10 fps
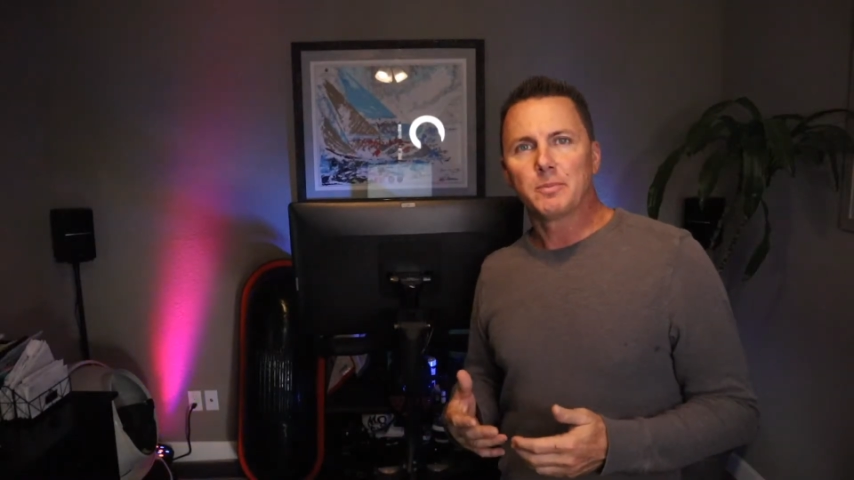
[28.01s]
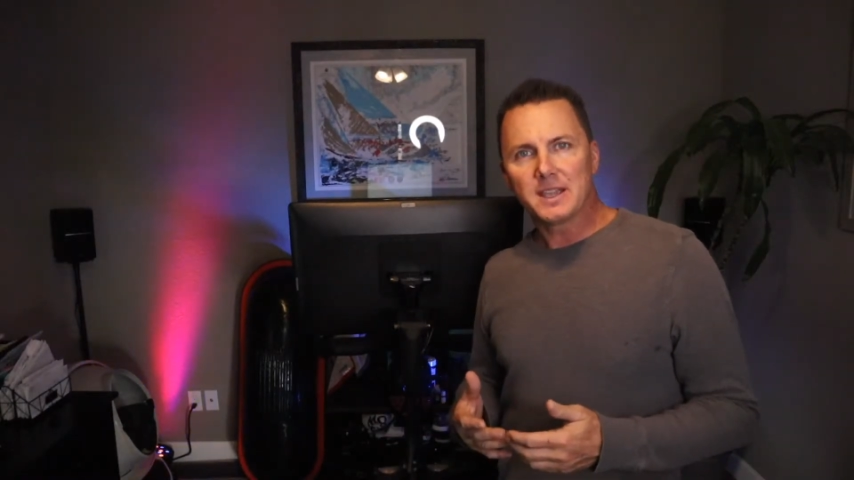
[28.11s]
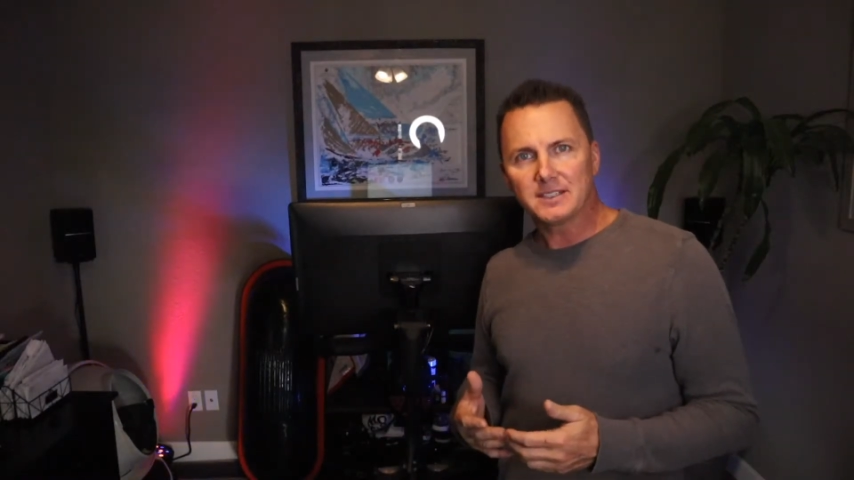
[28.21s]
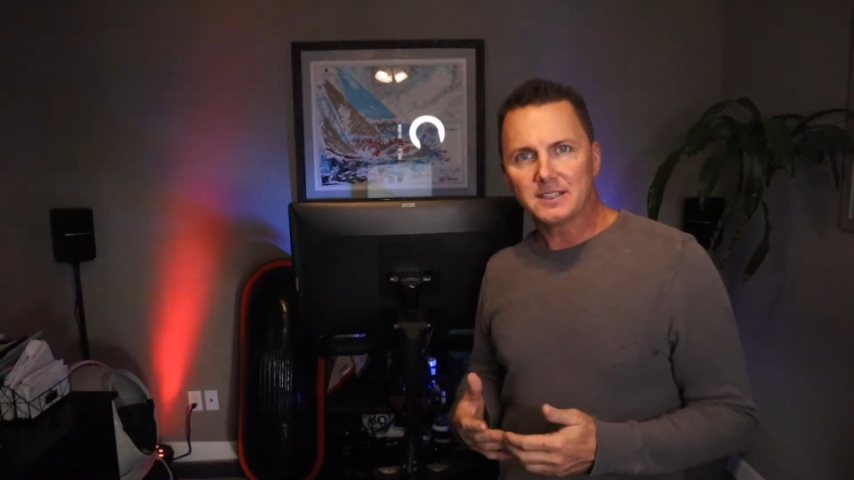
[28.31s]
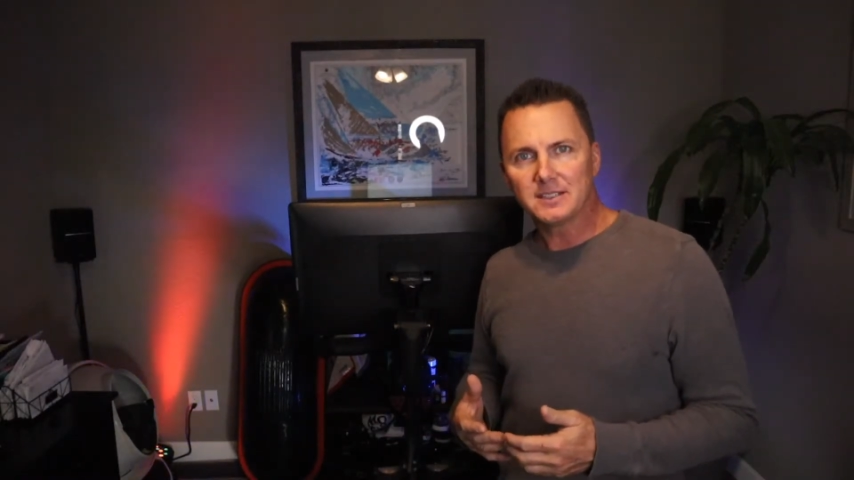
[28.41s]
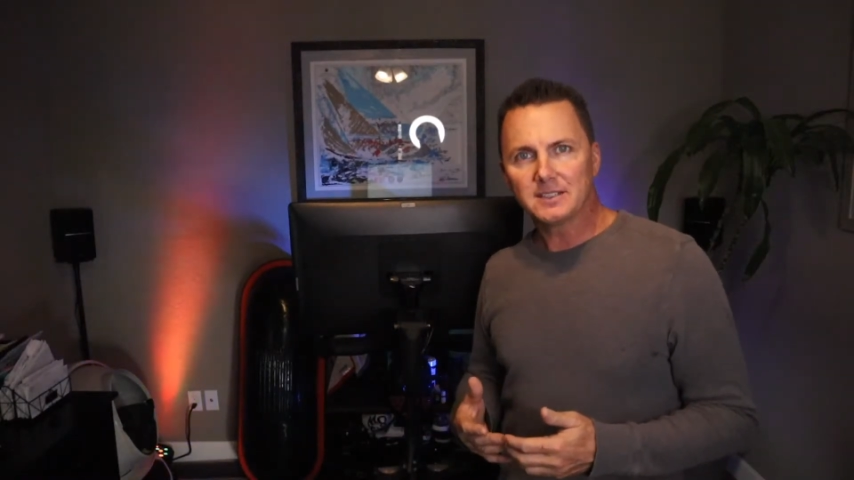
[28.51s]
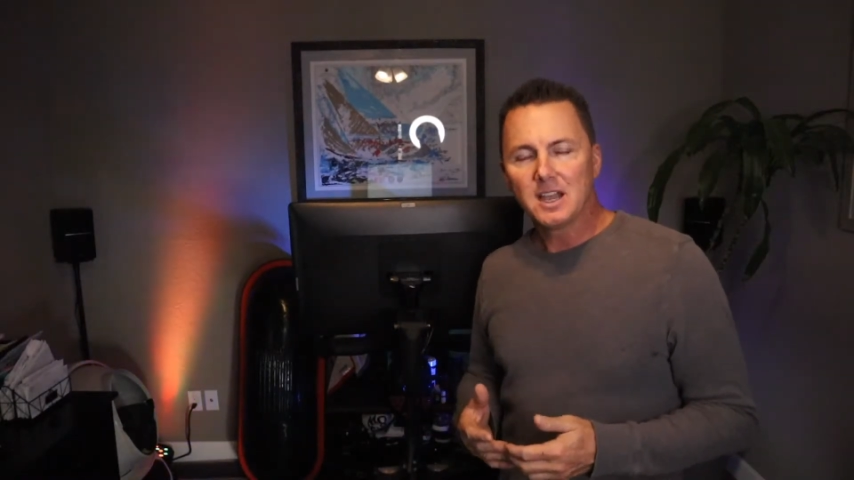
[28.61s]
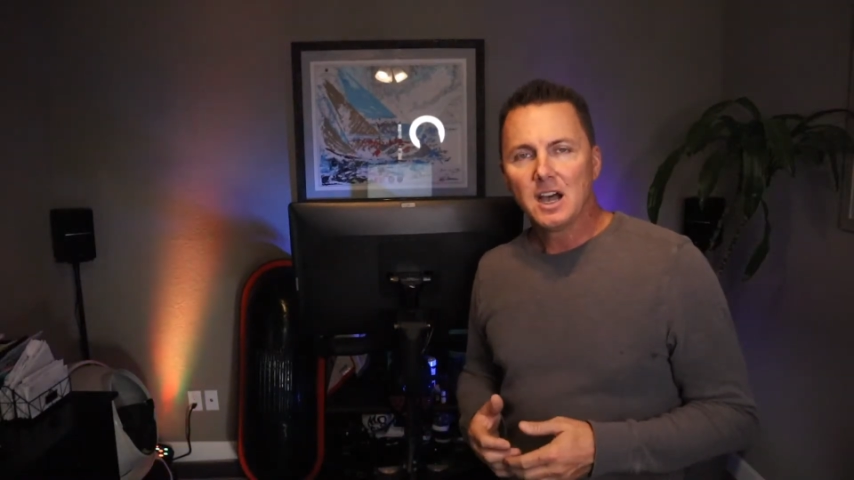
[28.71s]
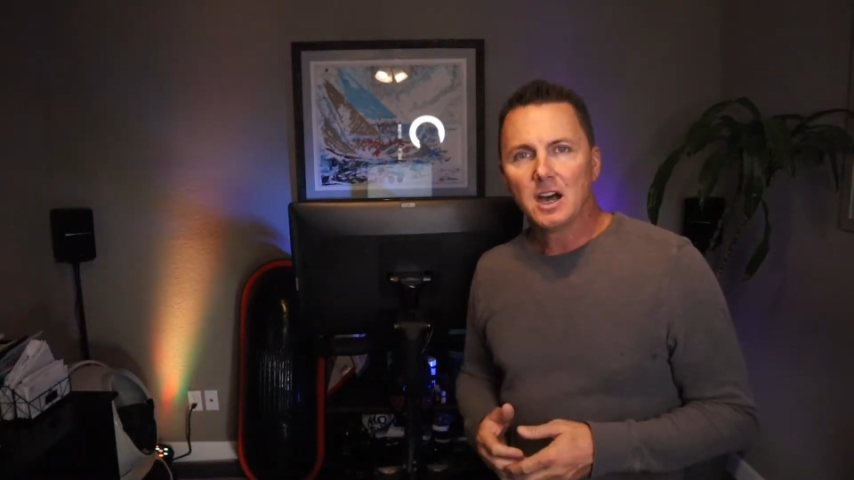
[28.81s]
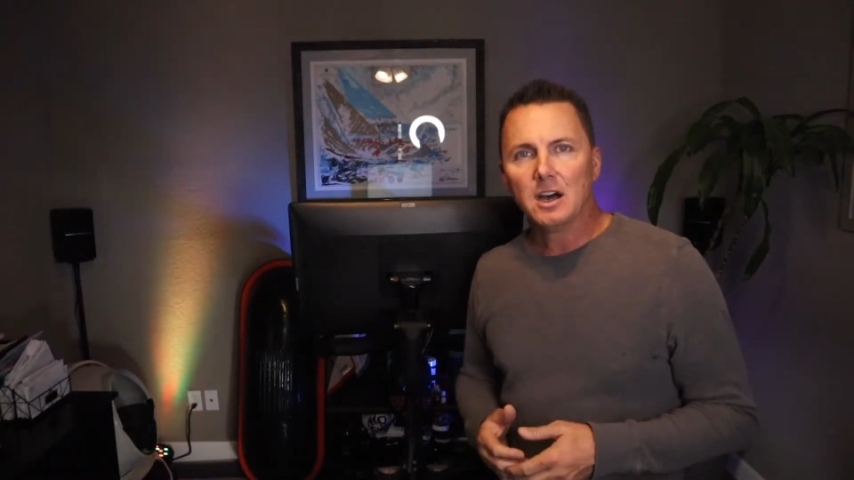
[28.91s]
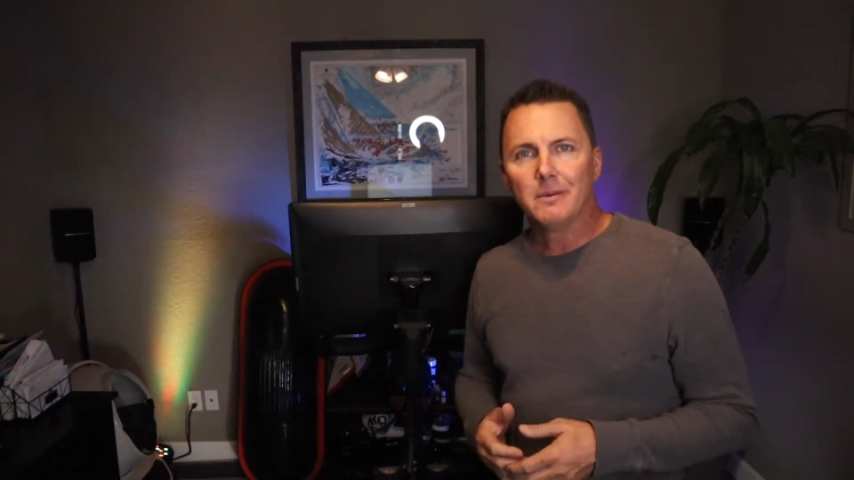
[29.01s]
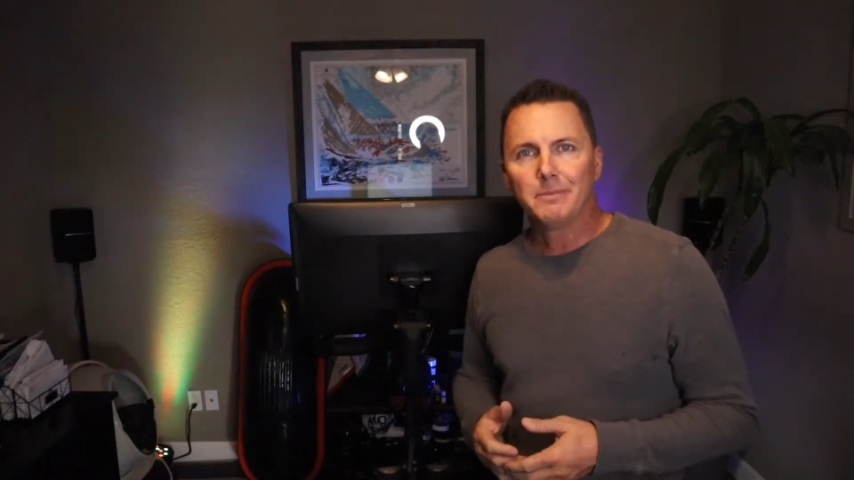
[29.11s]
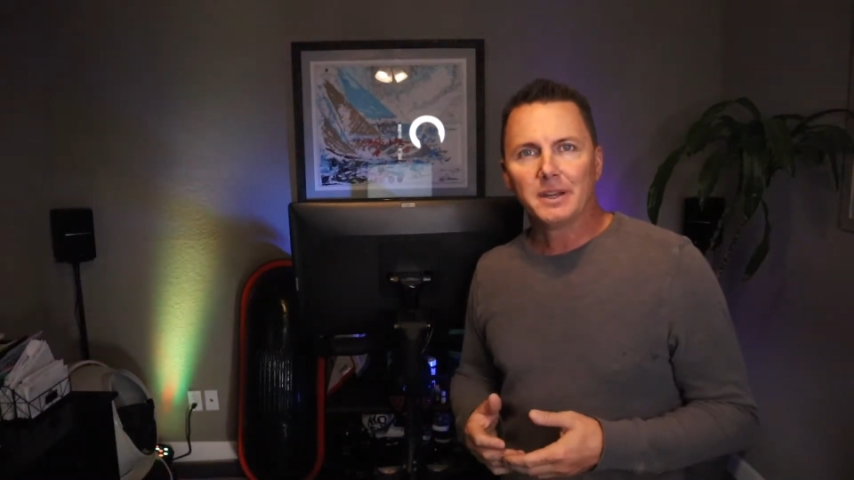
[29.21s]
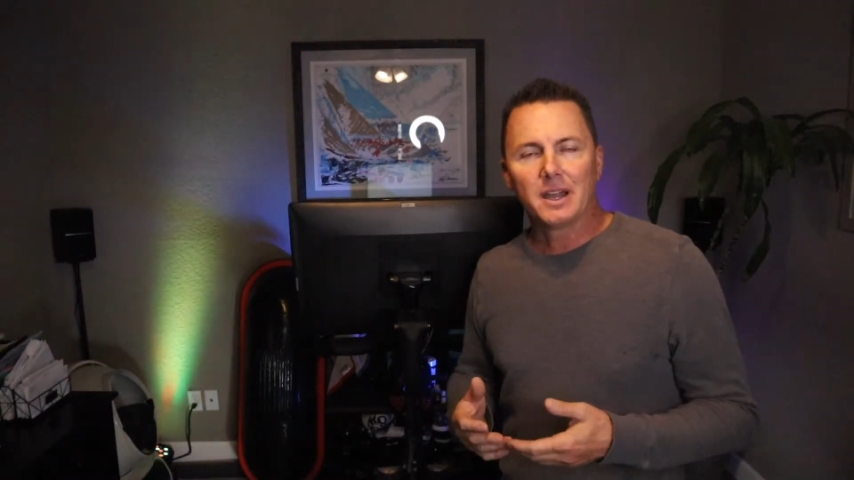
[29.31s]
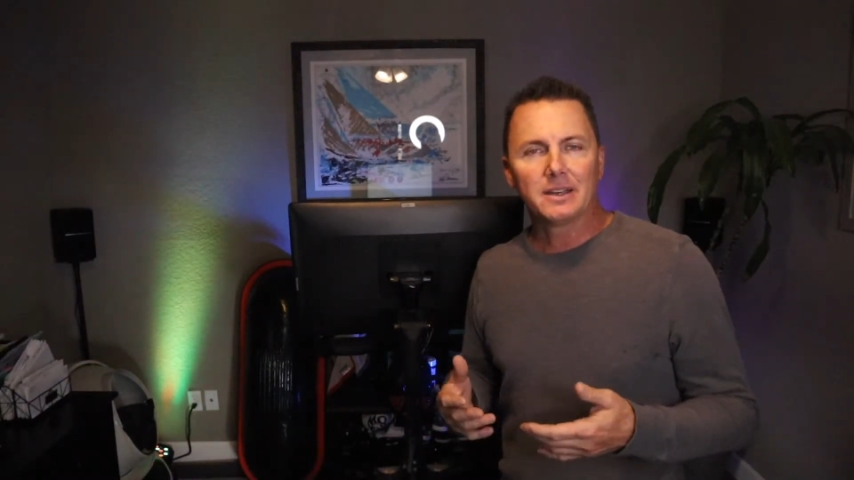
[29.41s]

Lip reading: basis, but not